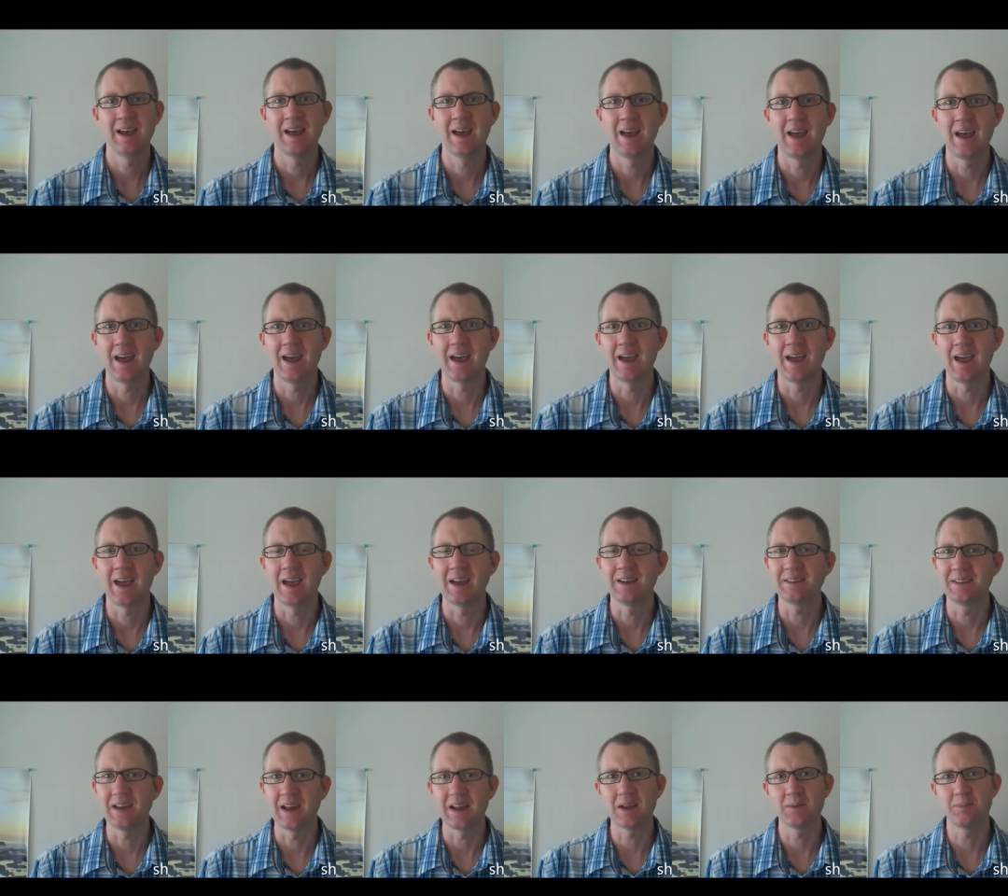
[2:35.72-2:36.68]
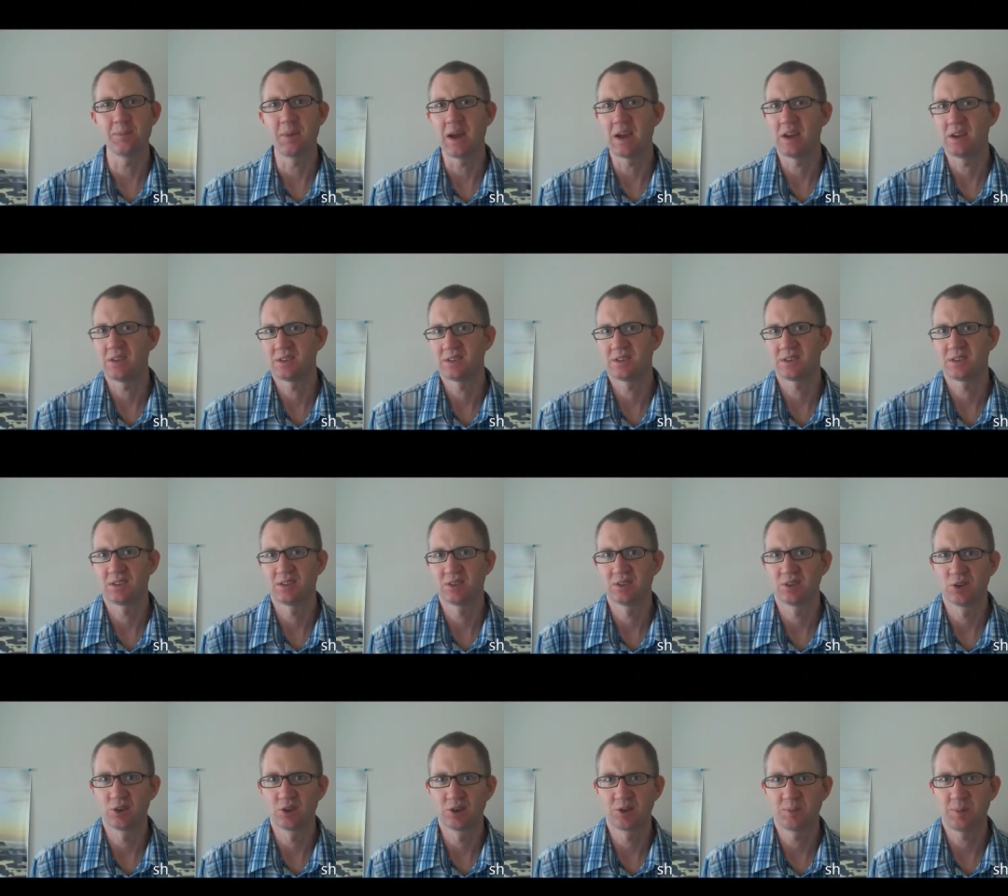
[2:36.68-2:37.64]
a database,
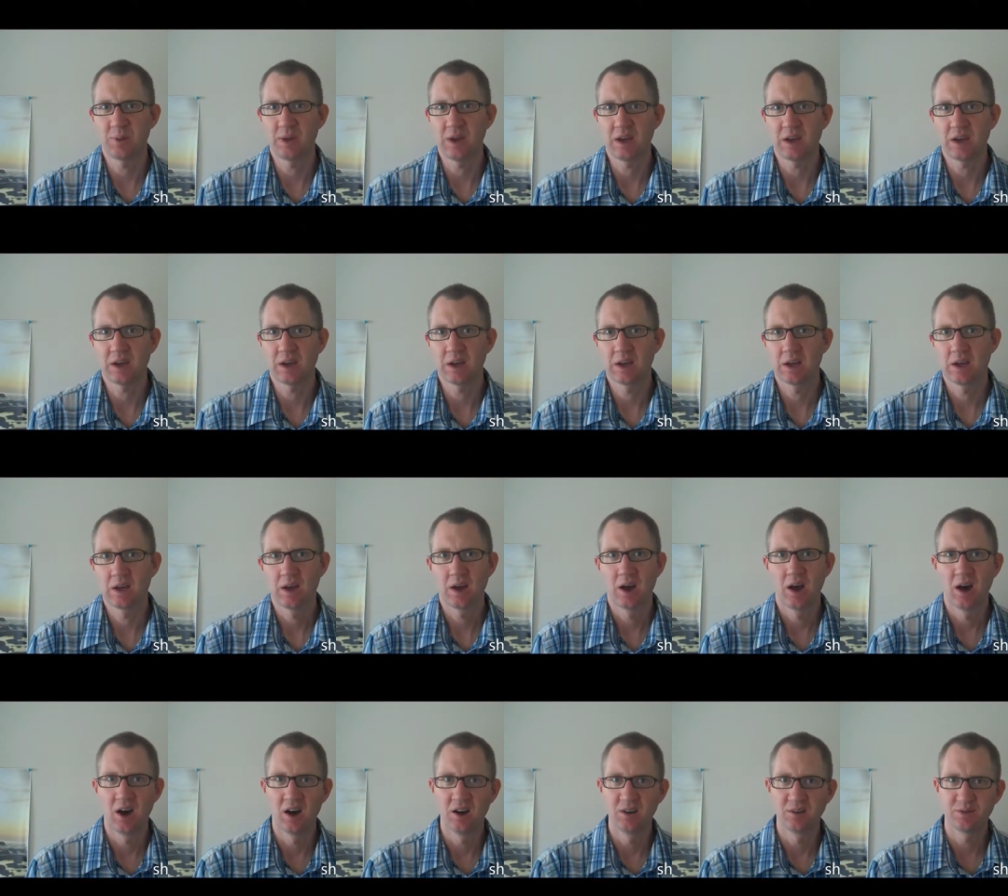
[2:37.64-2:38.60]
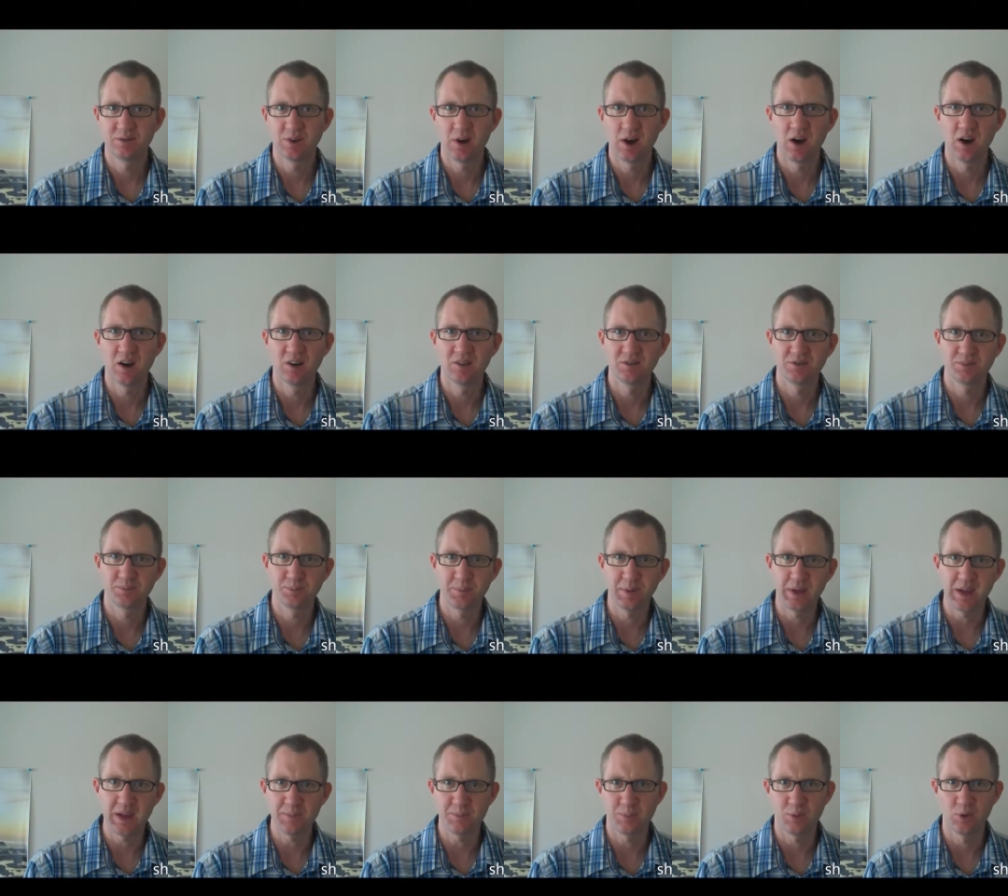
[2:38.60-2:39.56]
so to speak, of
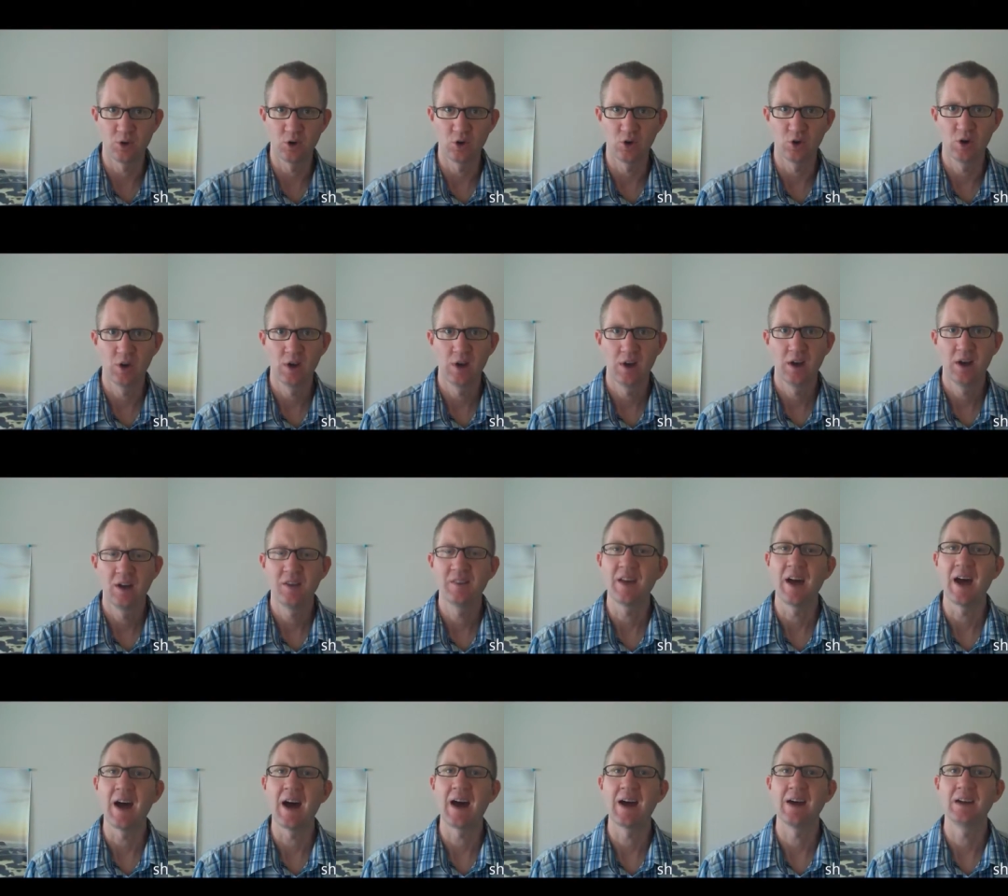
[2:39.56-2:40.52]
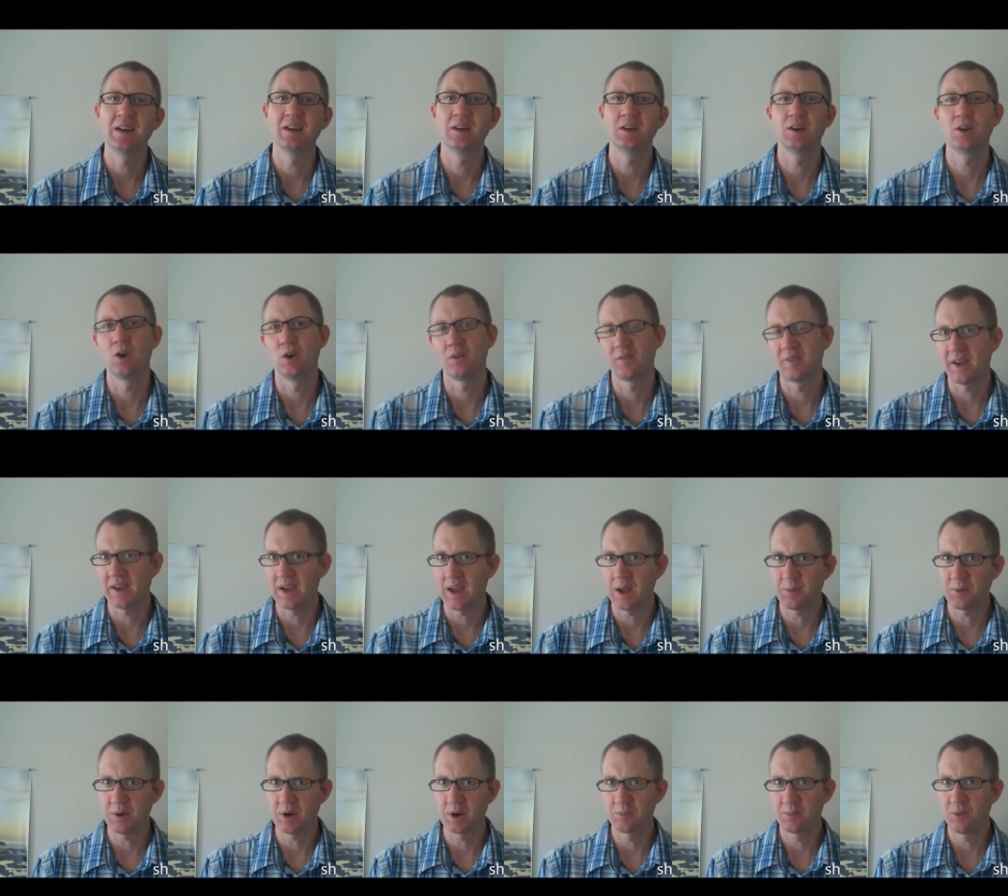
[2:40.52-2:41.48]
people that, you know, if they came
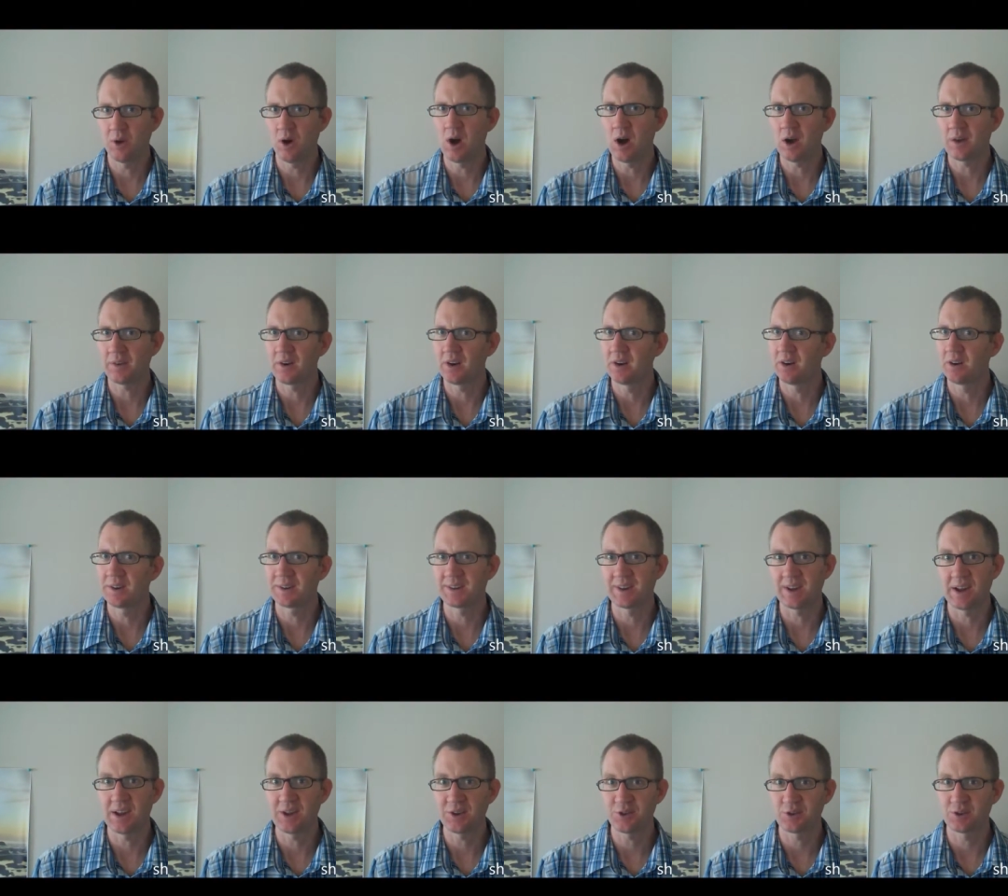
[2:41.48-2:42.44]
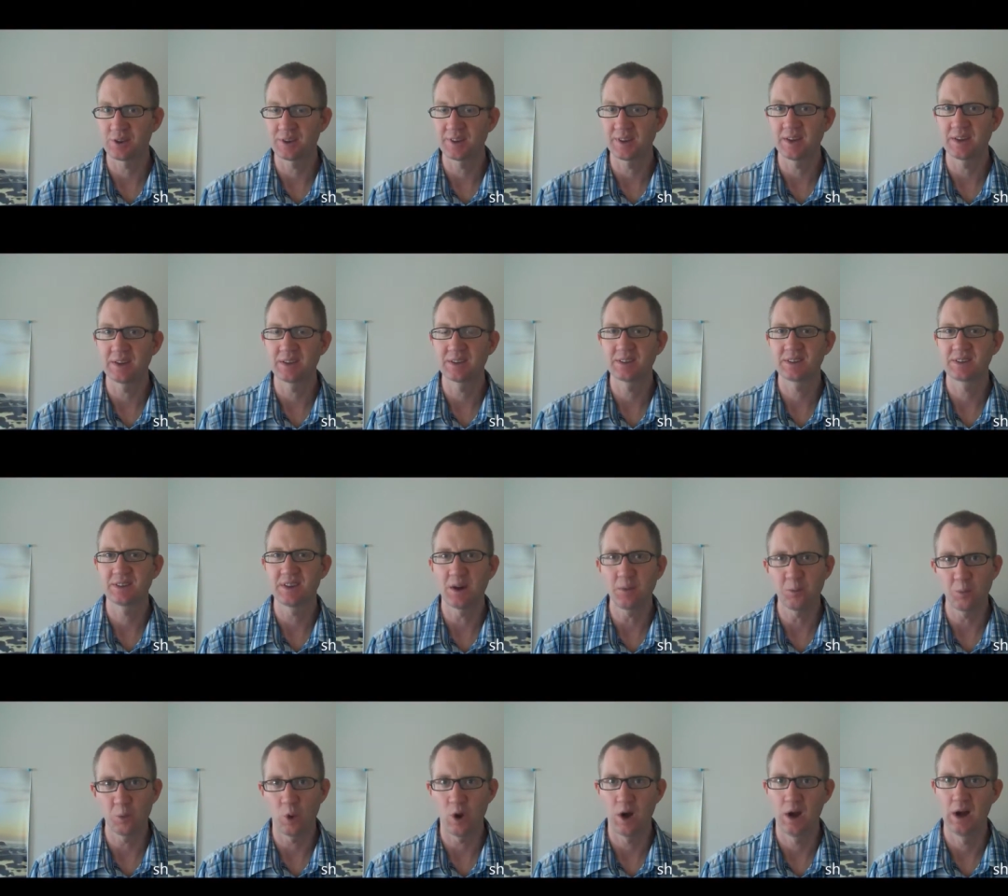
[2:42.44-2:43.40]
to your blog, they're at least interested
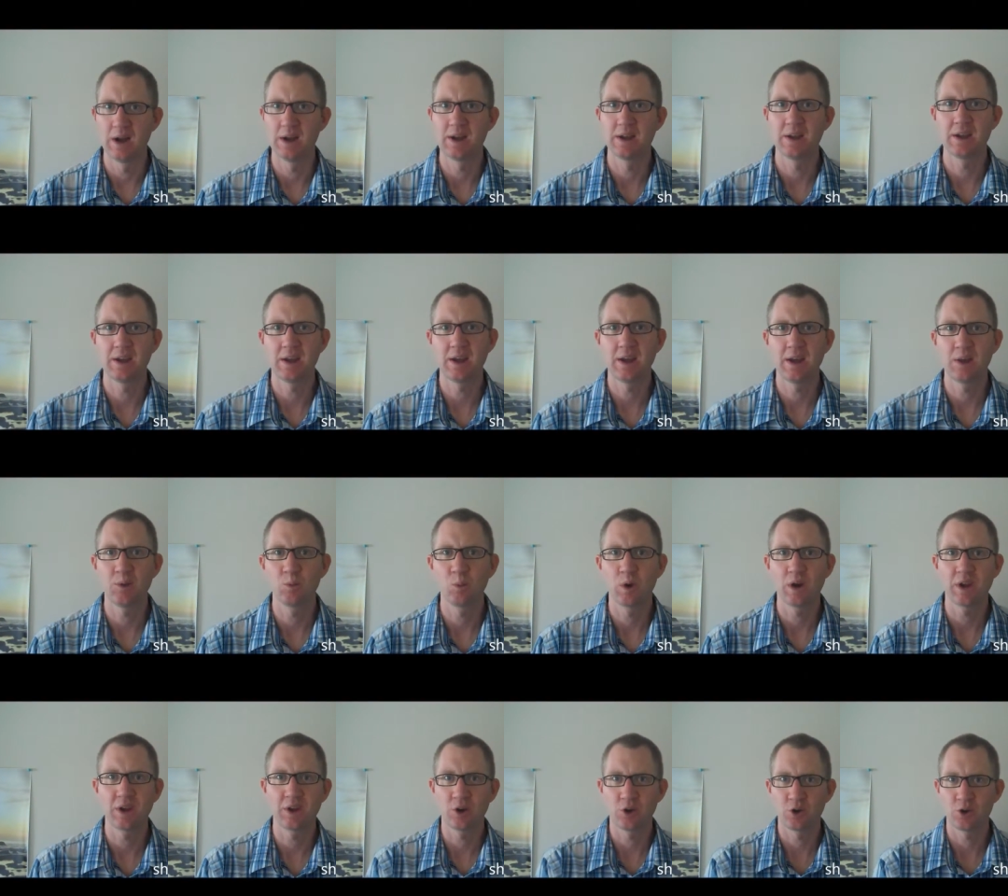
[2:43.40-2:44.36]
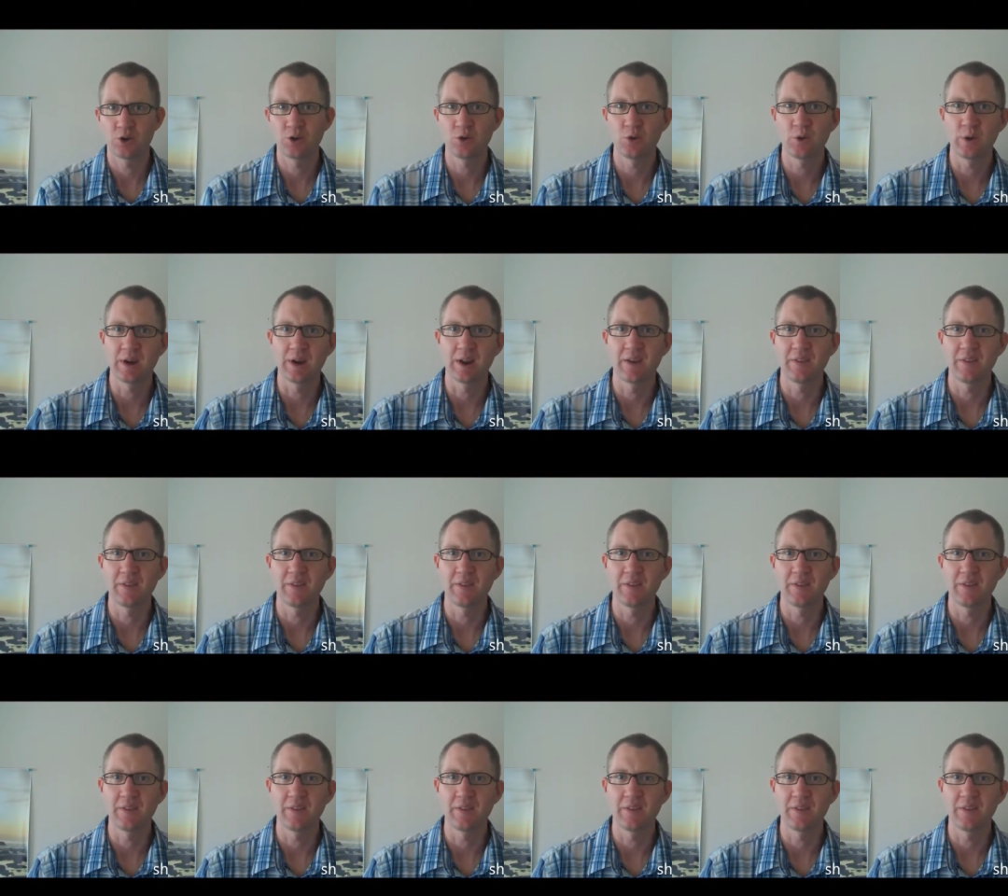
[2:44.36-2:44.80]
somewhat in what you're doing.